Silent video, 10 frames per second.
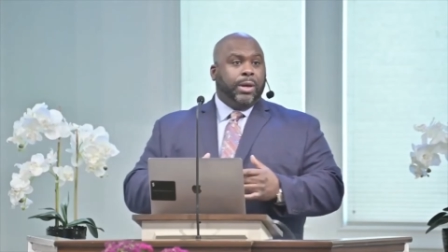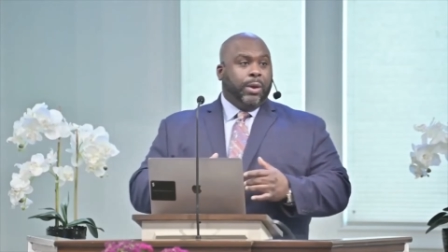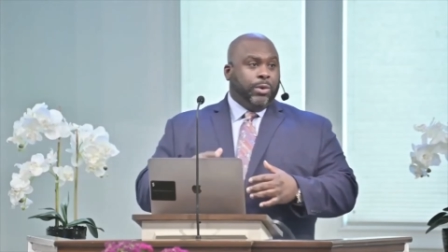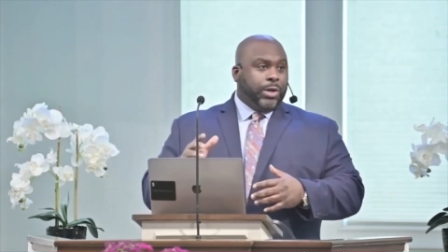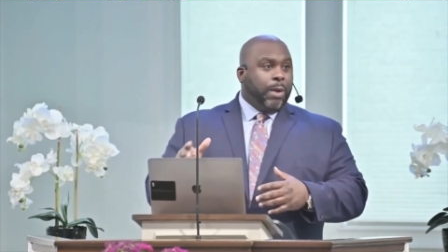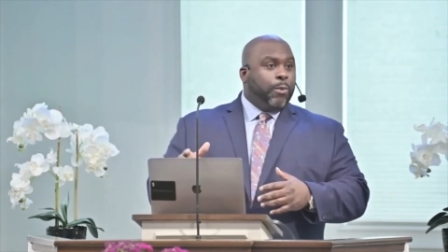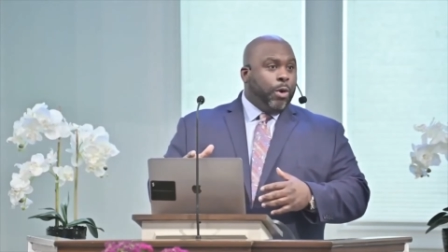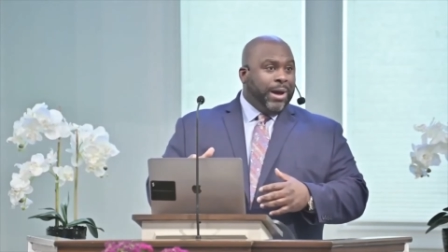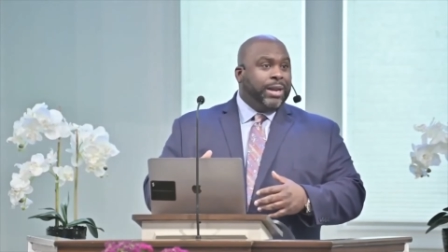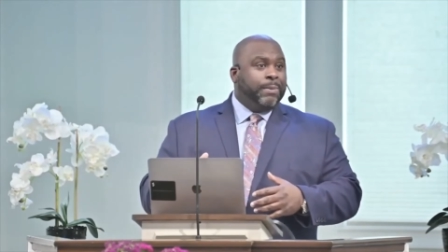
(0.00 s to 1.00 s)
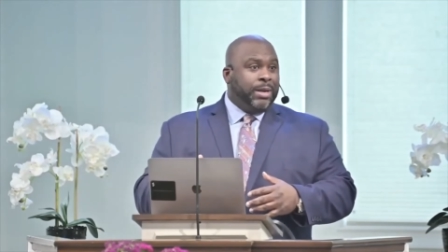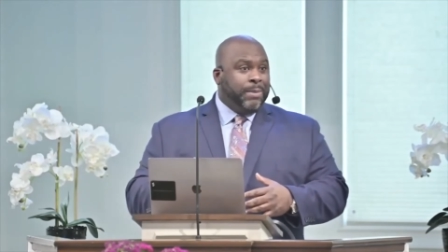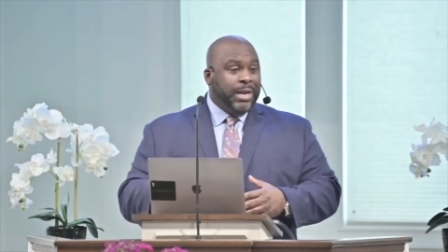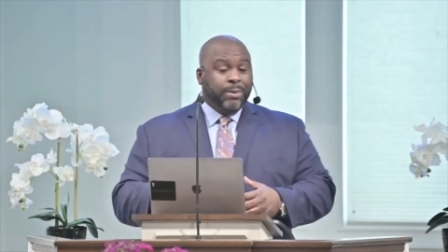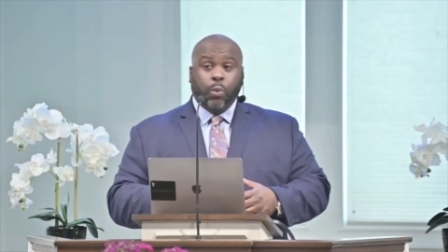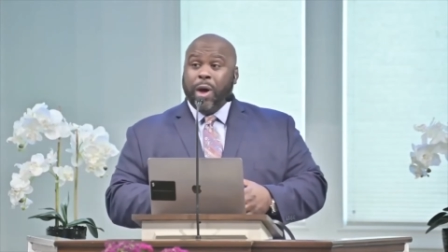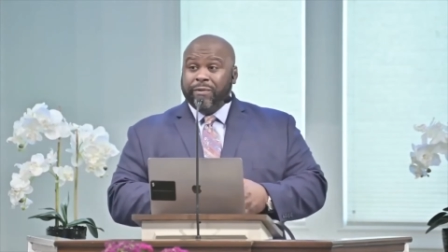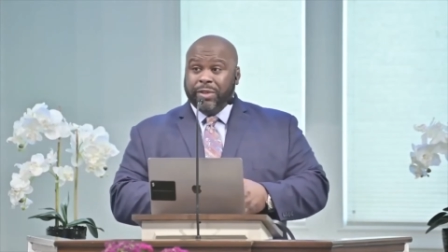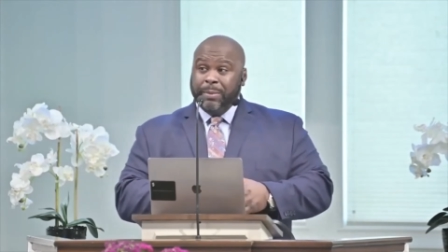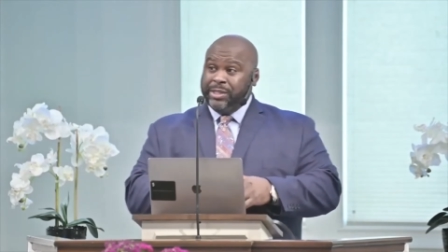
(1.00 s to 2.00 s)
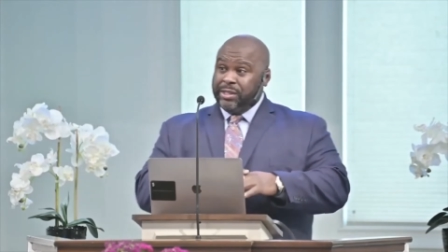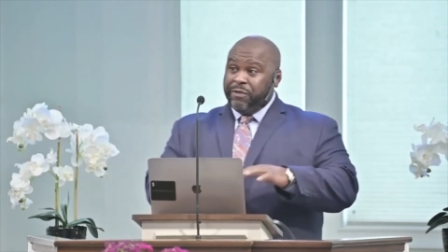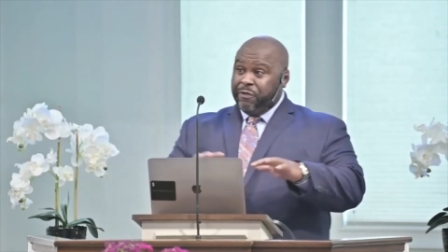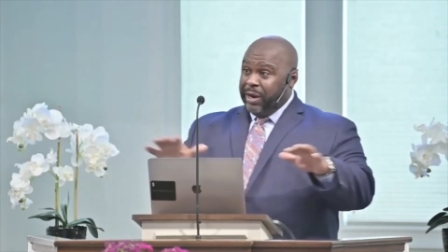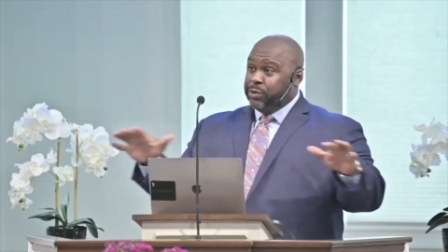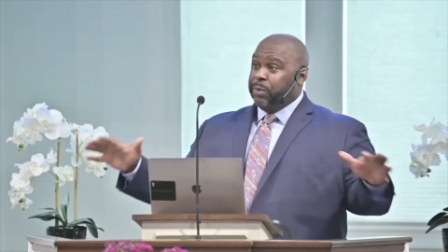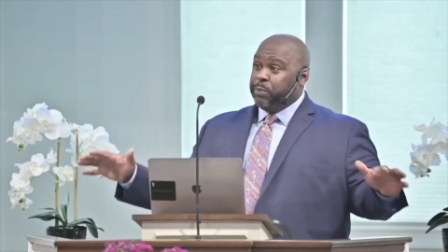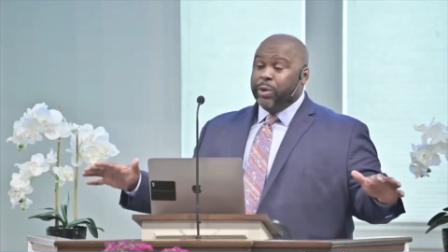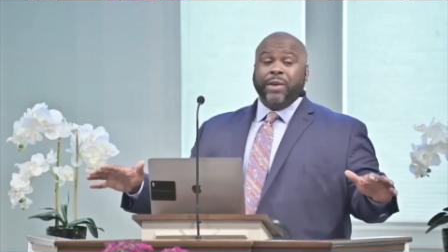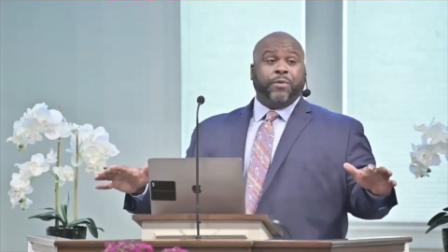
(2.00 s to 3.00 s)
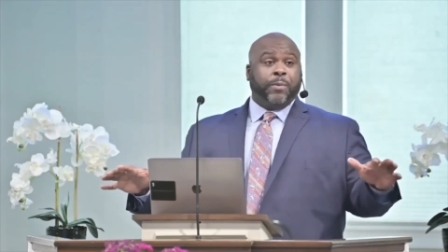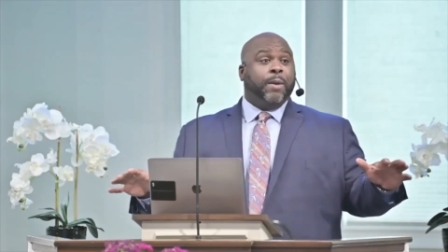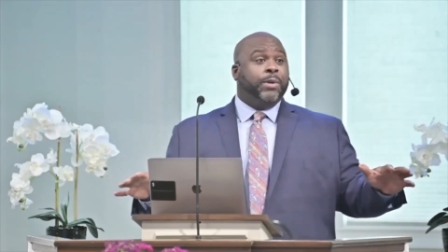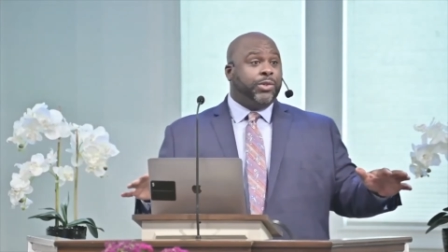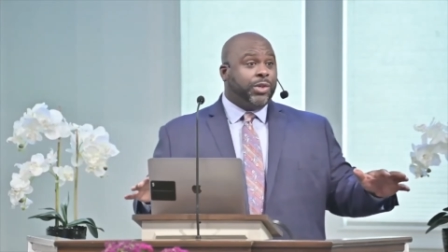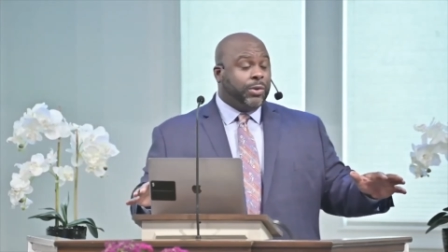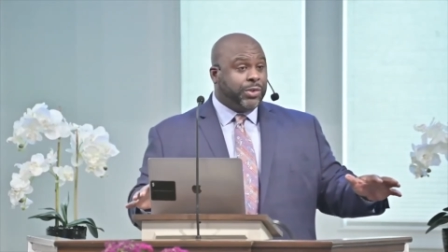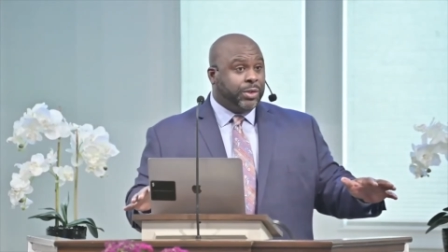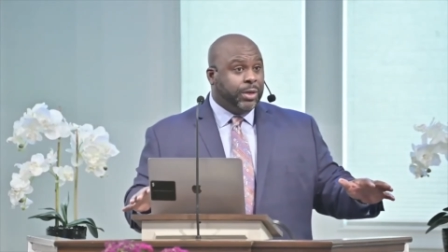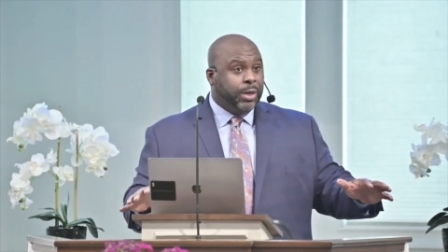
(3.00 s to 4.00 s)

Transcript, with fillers: And we'll talk more about them in a minute. One of them is just the fellowship you get from coming to church.